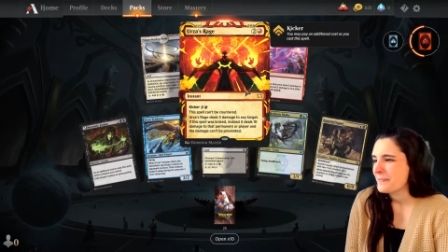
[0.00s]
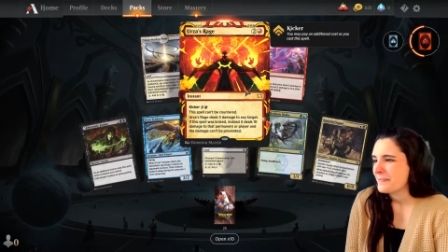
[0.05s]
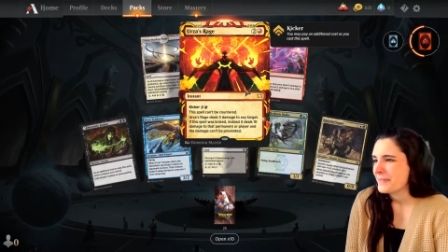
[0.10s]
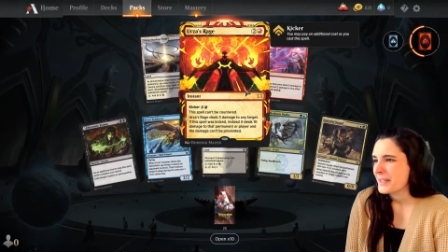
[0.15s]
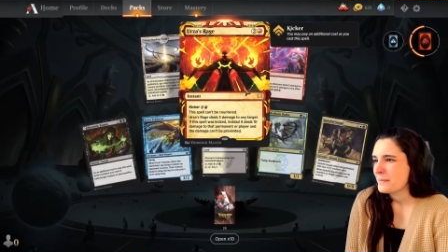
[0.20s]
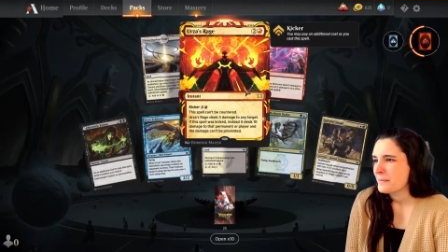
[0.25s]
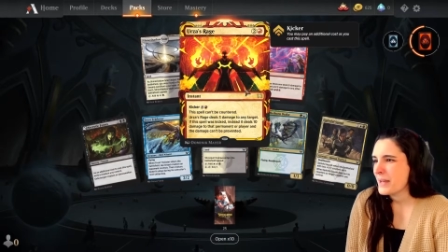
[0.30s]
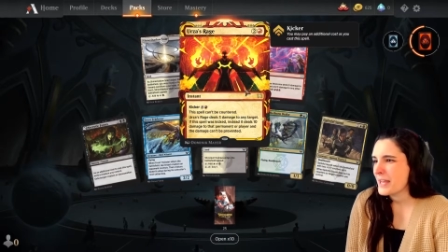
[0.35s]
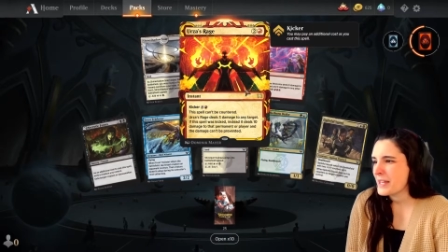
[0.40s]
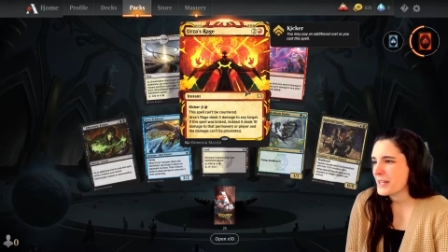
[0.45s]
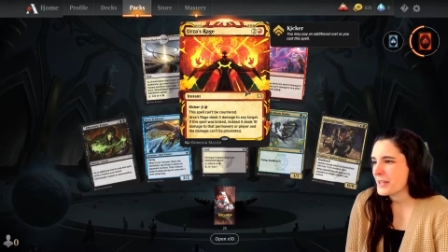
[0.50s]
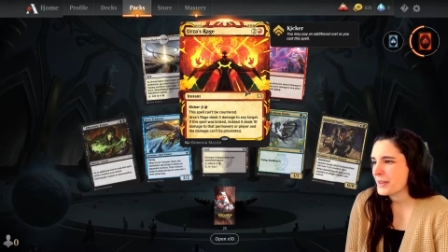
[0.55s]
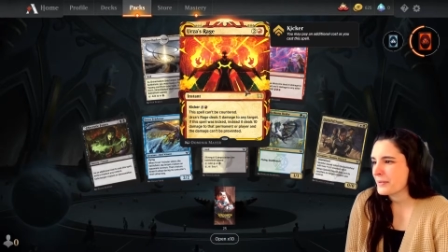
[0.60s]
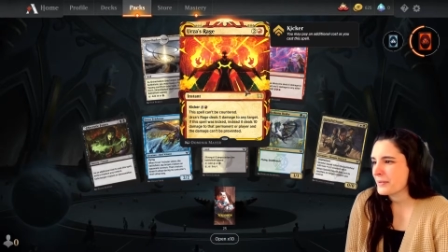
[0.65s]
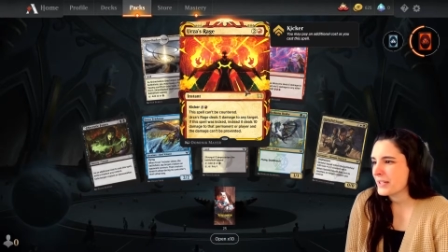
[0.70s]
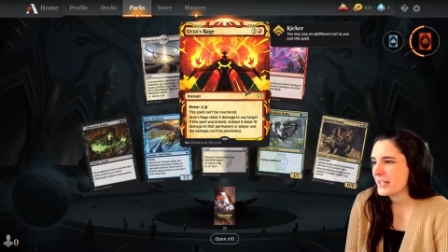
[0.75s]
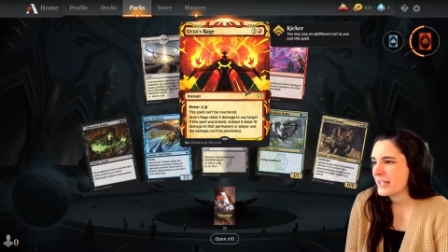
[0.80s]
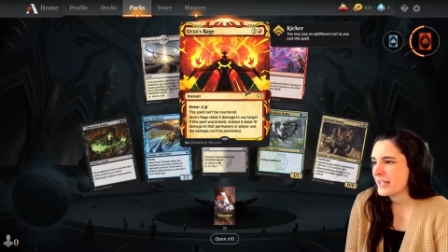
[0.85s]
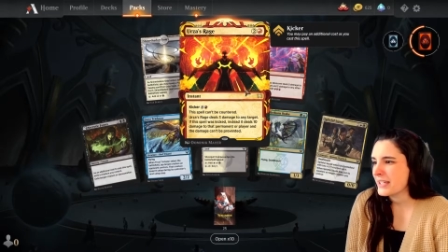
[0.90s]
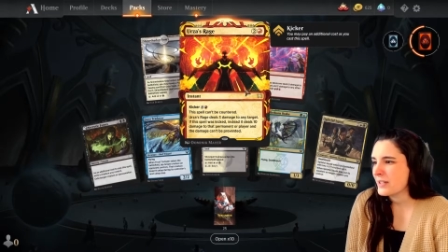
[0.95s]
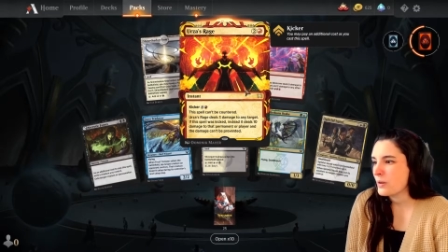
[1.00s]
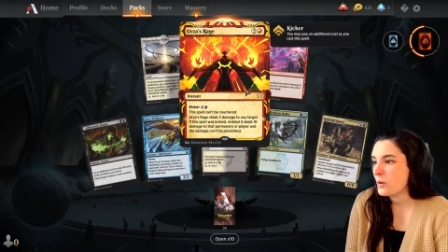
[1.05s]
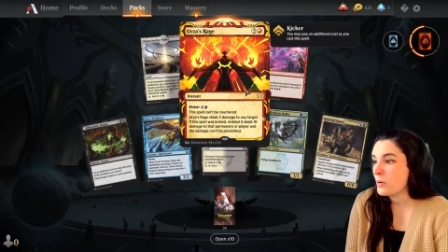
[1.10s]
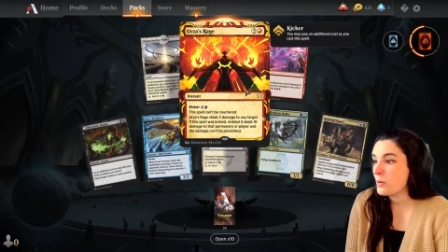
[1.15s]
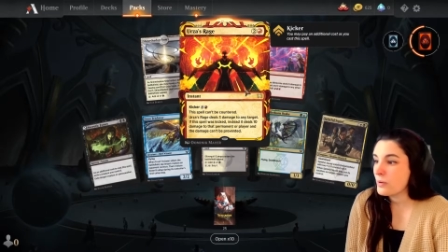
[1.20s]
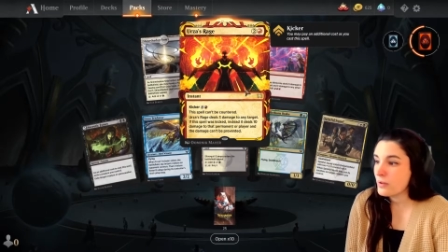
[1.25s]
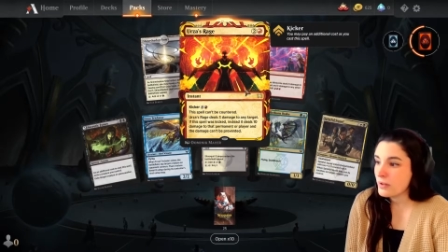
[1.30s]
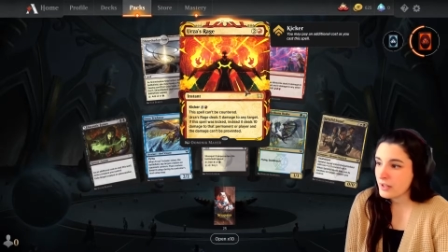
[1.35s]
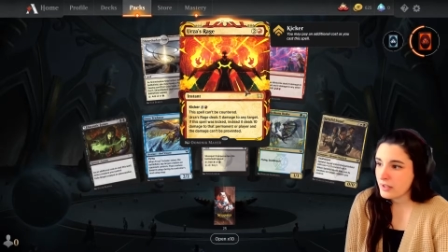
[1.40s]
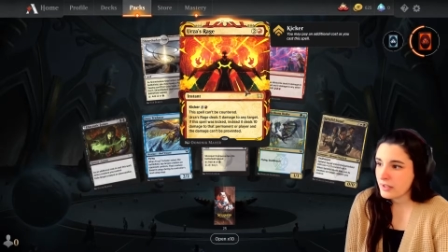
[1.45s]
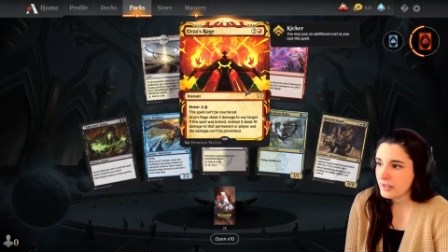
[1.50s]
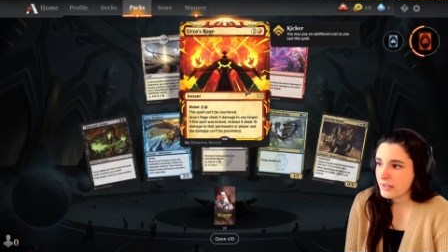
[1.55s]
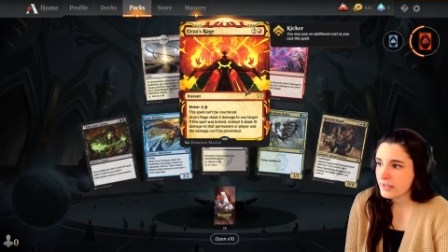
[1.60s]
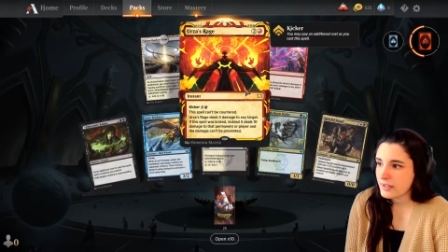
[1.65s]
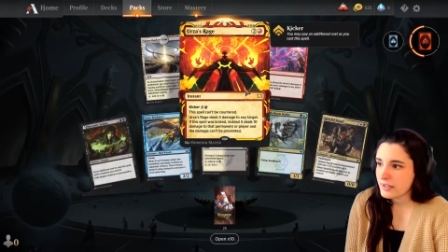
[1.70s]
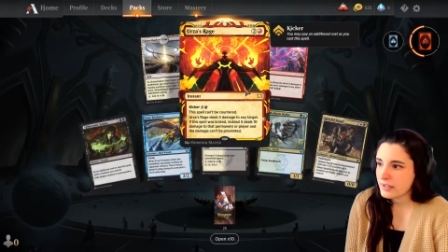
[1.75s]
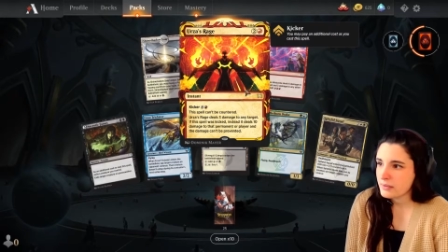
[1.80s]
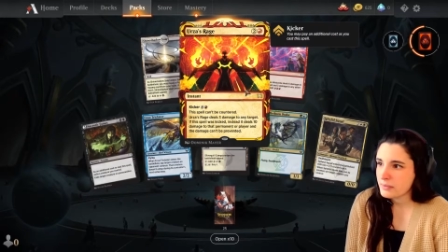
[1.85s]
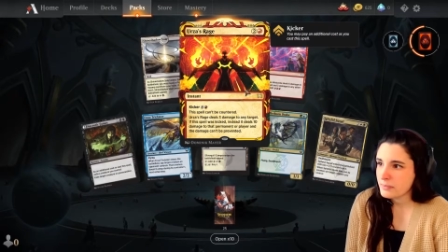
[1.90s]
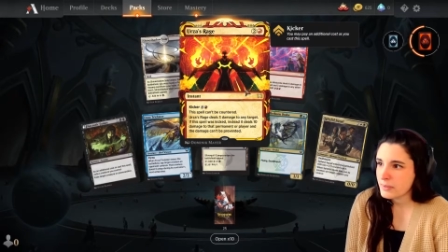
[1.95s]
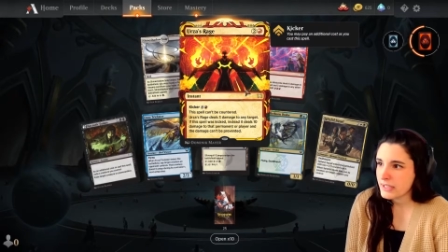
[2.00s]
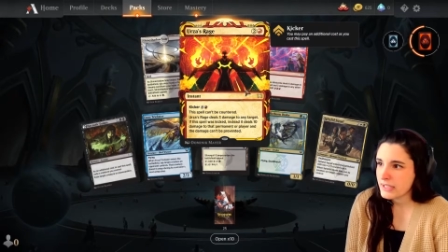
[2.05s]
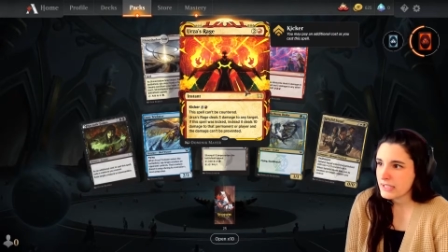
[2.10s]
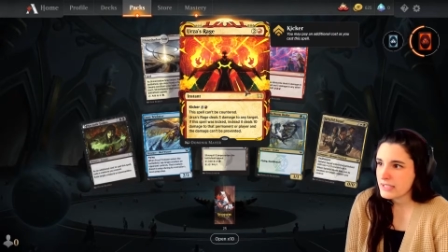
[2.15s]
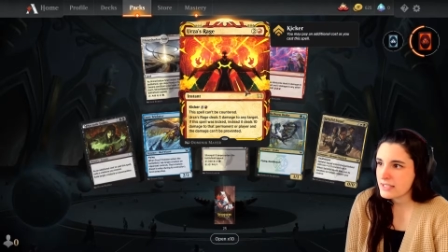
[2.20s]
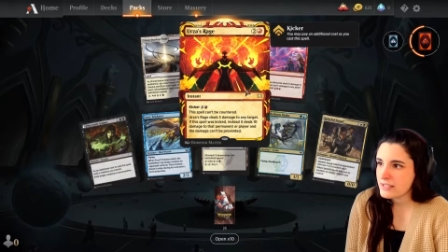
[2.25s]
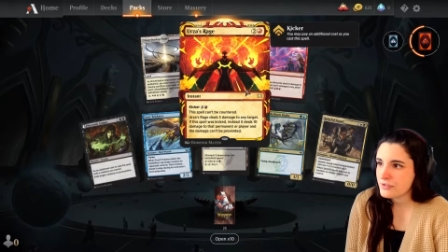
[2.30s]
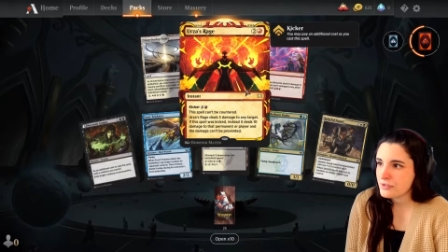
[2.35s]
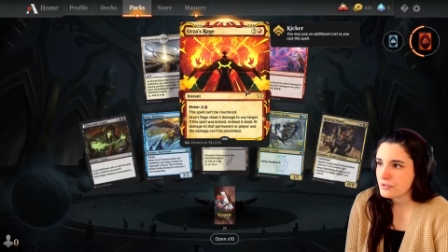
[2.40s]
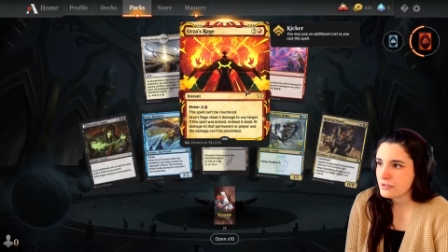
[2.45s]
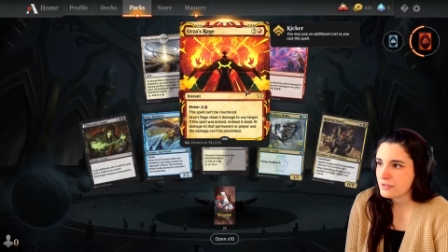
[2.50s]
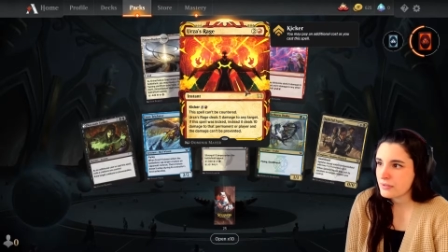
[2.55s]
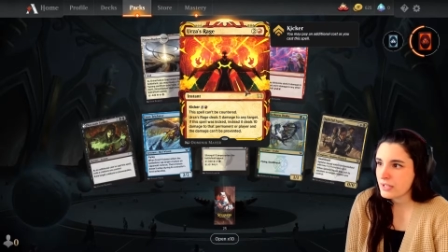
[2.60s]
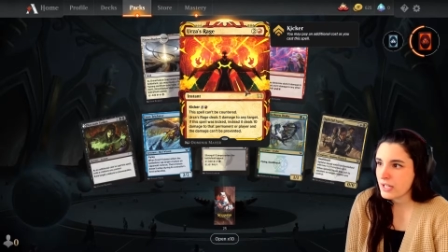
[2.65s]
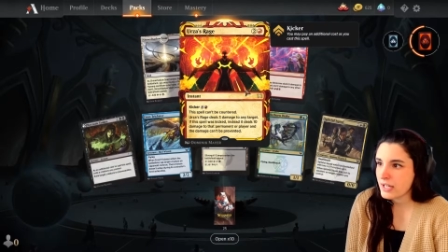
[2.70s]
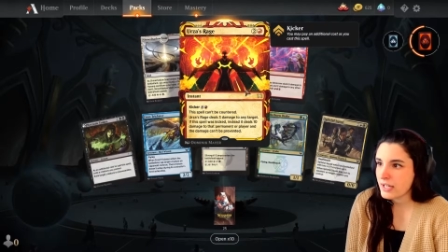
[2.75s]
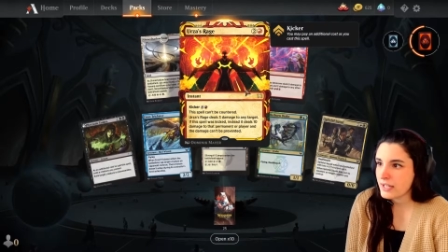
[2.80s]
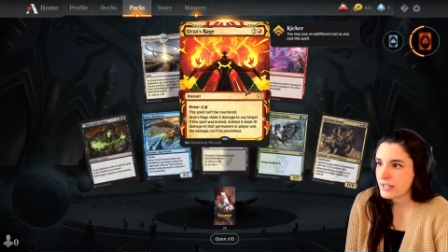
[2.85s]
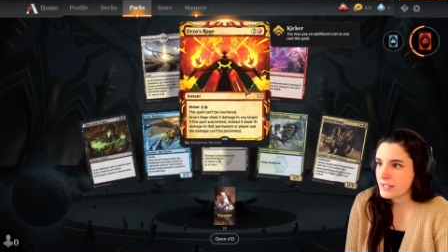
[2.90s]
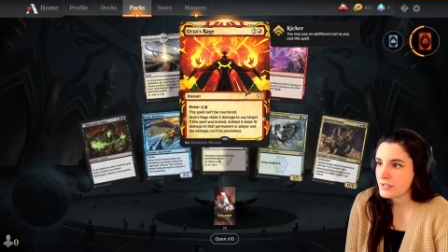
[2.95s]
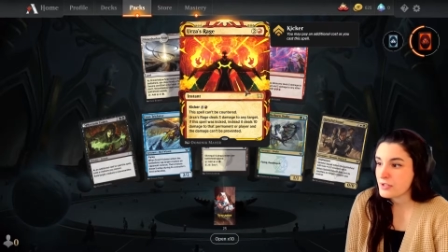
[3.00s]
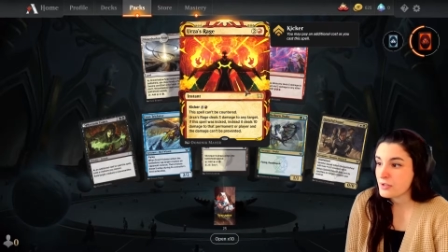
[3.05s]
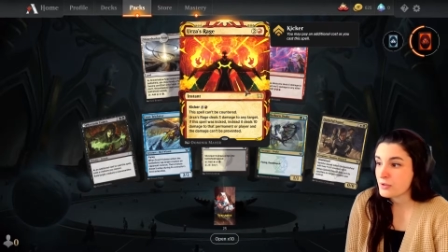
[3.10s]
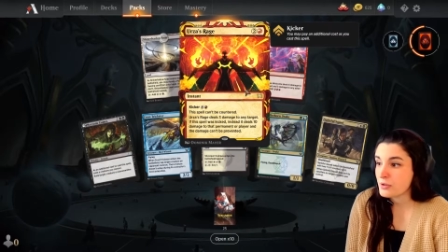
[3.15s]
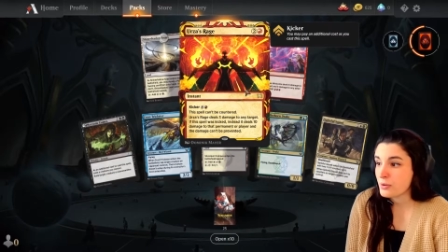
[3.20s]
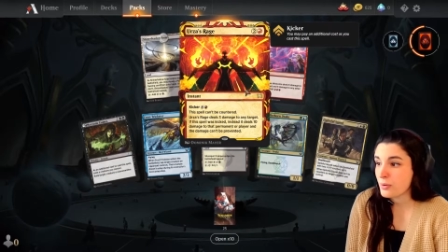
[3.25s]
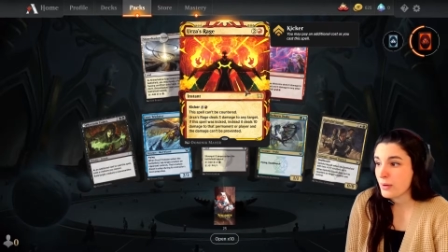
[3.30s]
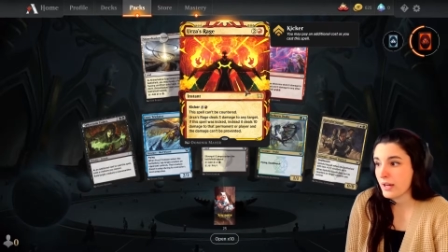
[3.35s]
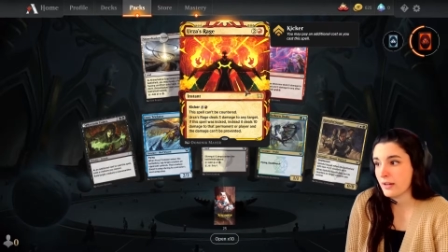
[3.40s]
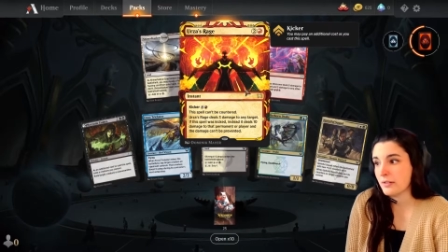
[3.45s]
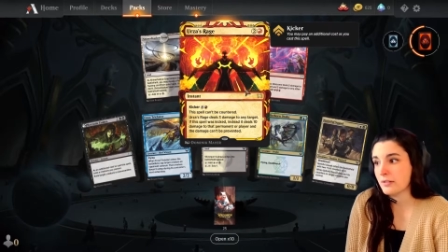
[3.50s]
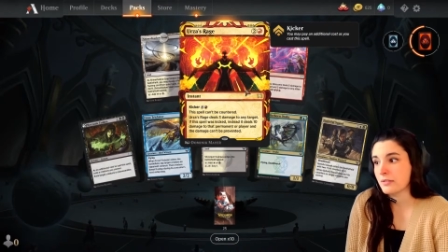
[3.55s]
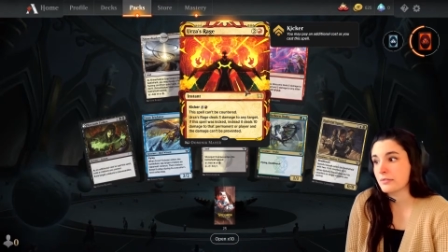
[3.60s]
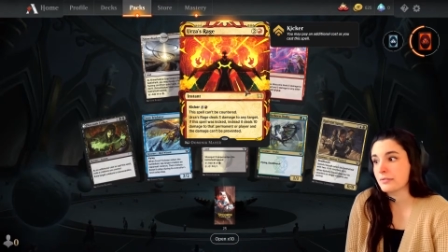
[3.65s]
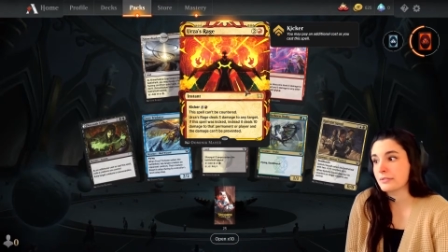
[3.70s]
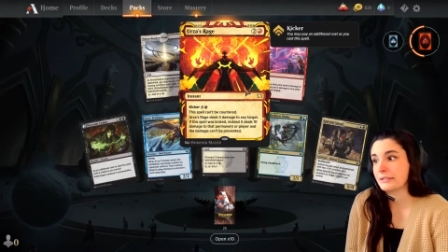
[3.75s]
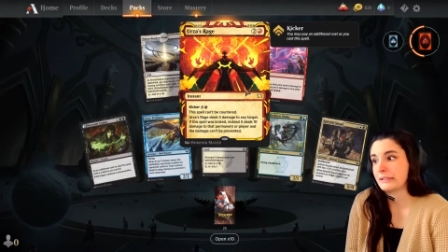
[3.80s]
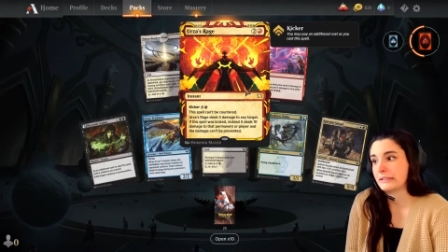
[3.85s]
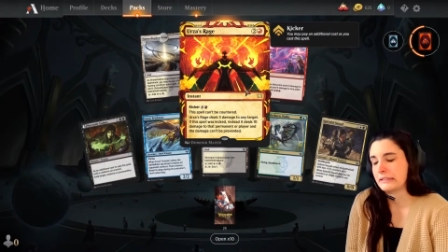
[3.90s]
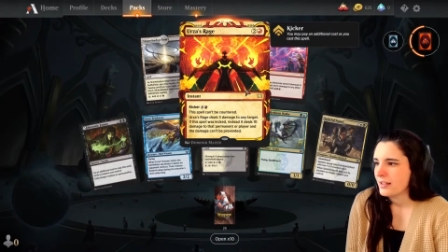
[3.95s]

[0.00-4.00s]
Pay 3 or pay an additional 9, so 12.